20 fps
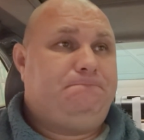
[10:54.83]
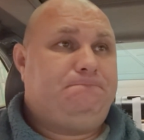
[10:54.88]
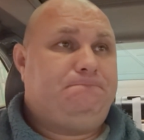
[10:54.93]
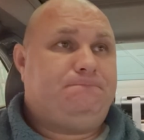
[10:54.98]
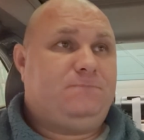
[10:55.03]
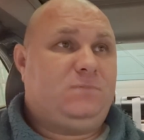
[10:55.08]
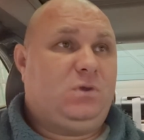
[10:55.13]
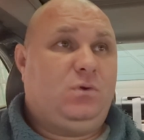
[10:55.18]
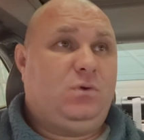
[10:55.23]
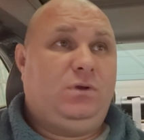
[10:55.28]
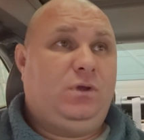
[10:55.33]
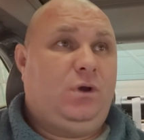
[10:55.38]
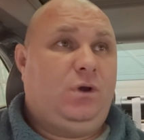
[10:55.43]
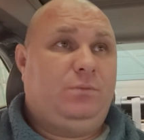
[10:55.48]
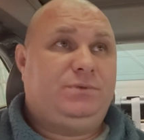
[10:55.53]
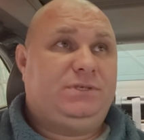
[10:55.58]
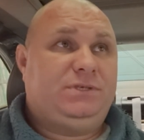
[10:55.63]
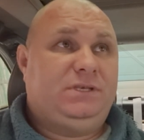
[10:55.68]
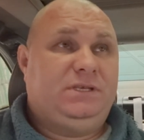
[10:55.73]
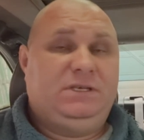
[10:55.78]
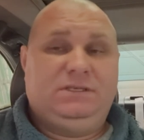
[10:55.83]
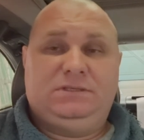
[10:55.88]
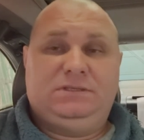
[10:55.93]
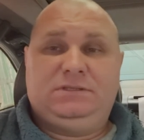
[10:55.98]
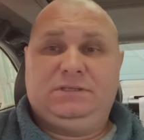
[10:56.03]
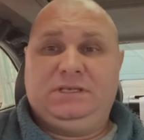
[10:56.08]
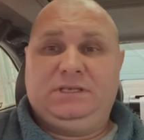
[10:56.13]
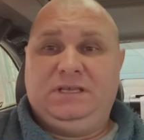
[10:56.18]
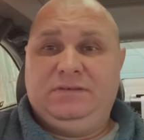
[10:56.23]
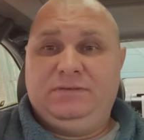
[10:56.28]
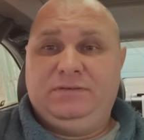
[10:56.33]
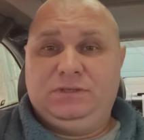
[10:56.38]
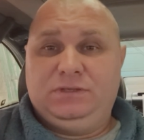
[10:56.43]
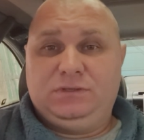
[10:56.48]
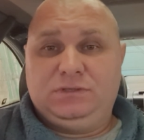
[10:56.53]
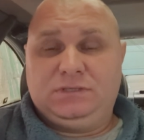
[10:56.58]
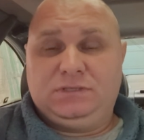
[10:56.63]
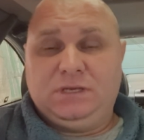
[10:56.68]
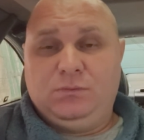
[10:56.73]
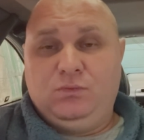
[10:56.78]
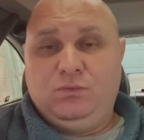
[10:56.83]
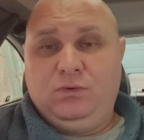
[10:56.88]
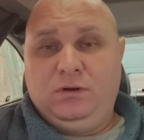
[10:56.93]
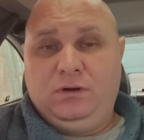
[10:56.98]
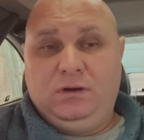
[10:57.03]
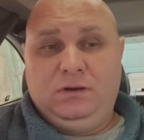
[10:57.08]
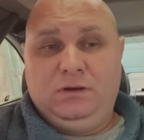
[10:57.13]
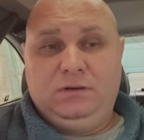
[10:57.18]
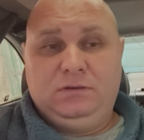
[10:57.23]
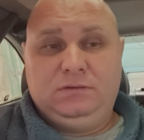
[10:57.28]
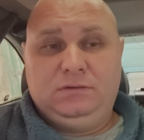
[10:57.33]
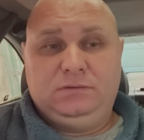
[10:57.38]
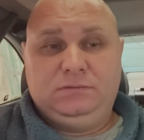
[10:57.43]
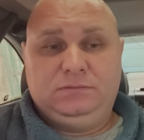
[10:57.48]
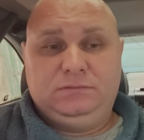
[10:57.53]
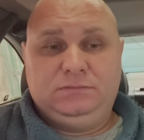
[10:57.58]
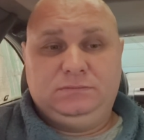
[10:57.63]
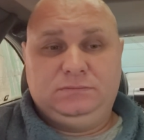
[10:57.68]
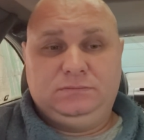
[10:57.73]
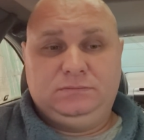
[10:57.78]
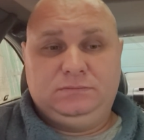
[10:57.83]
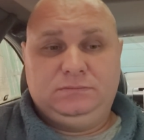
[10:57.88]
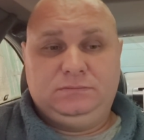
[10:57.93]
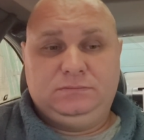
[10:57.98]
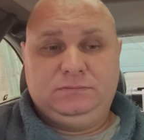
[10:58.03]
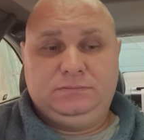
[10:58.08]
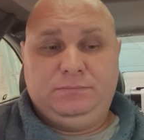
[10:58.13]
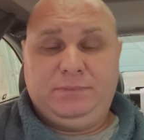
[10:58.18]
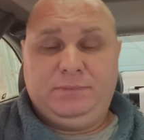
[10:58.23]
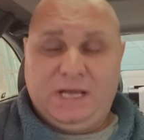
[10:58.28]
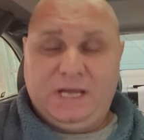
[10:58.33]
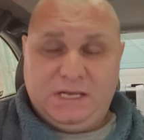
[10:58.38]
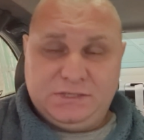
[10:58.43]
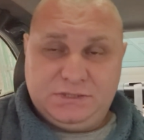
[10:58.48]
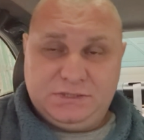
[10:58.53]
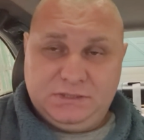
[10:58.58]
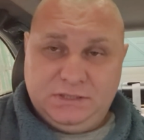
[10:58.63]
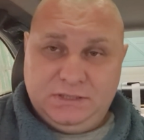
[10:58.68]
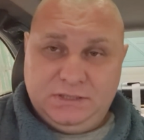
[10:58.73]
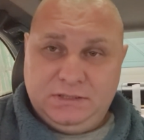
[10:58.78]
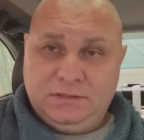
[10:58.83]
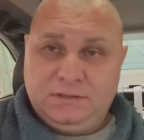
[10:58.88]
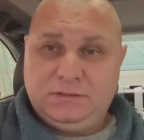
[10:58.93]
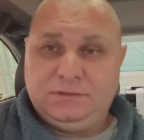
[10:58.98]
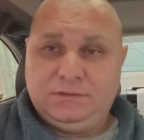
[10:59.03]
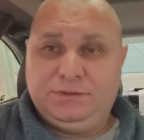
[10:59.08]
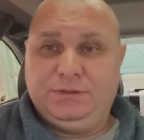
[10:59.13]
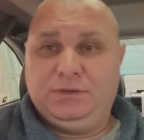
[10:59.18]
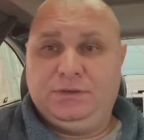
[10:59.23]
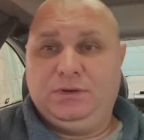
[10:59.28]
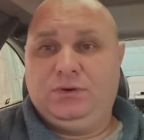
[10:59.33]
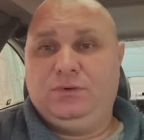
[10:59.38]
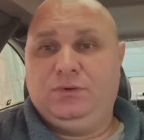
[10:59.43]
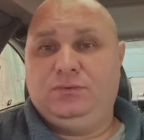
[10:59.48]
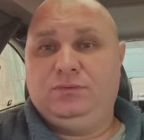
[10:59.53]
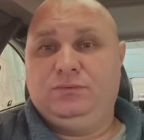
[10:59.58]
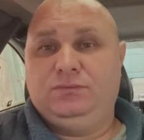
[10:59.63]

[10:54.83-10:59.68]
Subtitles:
the only option is to give it to someone passionate, you know,